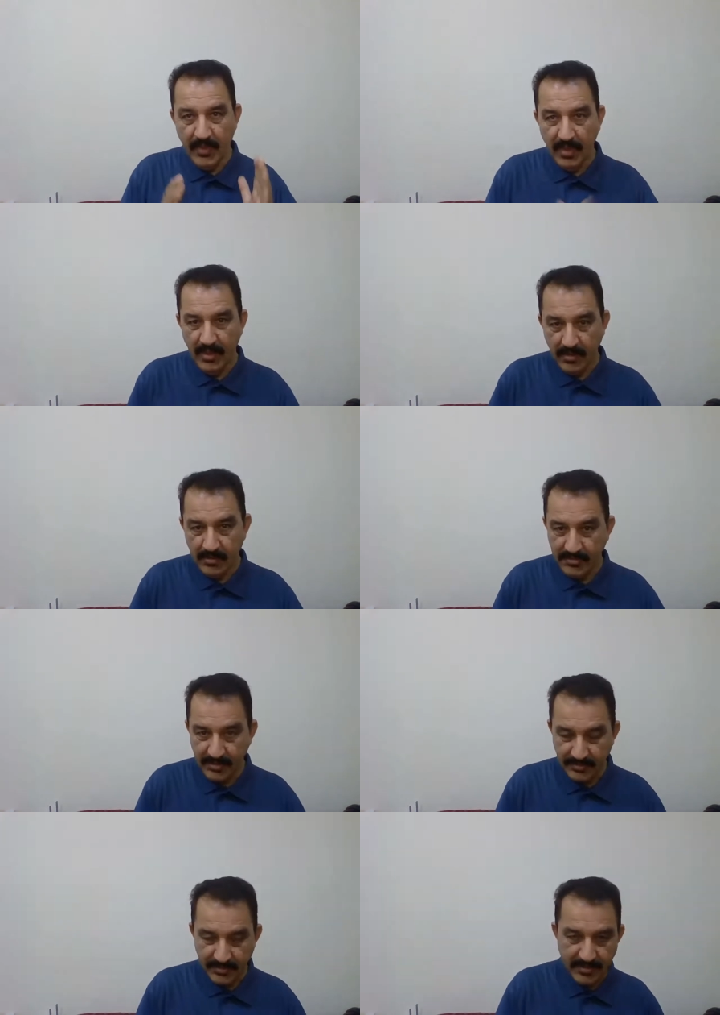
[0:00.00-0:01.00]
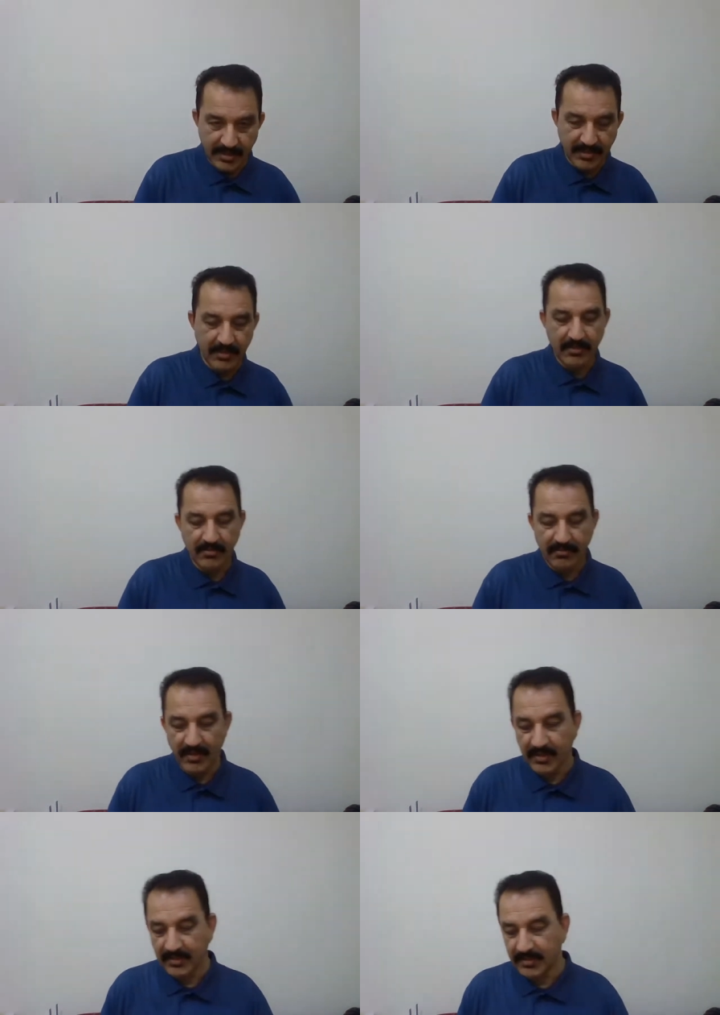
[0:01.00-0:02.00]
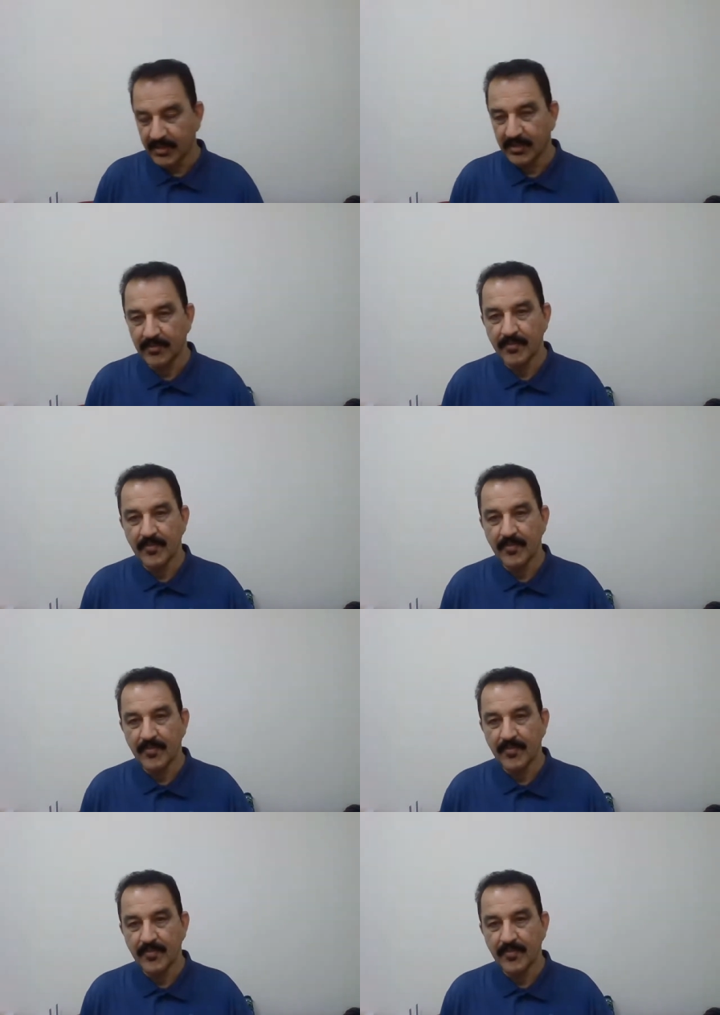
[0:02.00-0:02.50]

the constructed channel where the